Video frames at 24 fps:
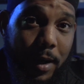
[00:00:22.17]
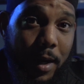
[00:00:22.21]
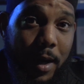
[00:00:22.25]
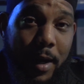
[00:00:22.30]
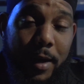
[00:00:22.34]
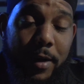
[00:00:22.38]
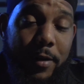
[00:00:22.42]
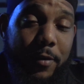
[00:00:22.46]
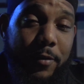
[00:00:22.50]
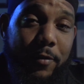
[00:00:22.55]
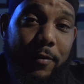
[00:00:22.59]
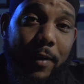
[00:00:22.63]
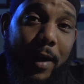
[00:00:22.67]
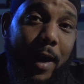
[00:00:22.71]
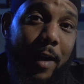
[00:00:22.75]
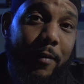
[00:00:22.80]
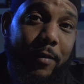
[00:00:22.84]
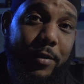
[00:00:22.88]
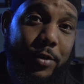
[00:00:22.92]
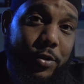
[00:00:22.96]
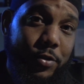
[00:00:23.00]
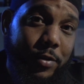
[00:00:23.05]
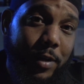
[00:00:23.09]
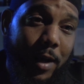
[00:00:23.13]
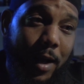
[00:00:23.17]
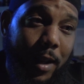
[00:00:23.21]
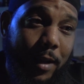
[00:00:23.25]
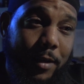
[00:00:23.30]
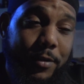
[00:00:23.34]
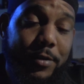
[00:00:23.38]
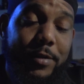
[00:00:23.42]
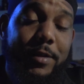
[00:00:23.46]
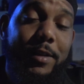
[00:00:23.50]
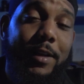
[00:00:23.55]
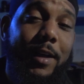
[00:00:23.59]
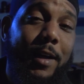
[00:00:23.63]
under
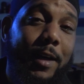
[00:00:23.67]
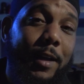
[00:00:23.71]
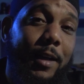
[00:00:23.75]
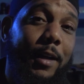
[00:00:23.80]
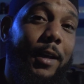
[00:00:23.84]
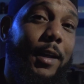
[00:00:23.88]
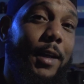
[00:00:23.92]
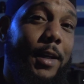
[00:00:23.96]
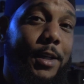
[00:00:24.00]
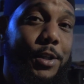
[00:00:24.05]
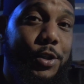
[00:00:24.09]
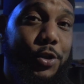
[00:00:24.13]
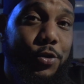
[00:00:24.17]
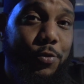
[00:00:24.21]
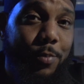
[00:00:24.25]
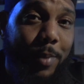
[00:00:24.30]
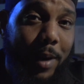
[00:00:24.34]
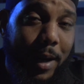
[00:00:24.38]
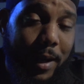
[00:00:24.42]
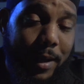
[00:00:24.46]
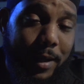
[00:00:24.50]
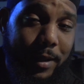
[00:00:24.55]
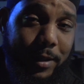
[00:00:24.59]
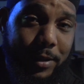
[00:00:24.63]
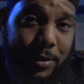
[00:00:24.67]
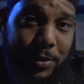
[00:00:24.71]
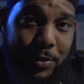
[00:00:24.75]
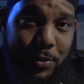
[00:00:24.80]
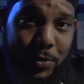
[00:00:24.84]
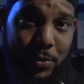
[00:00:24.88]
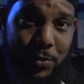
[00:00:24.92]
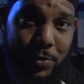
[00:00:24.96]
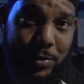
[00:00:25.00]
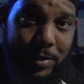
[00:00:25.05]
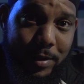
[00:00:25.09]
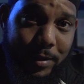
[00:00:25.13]
$500 unless you buy it
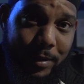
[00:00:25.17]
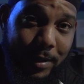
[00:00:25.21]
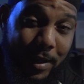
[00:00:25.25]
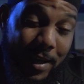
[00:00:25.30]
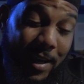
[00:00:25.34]
used.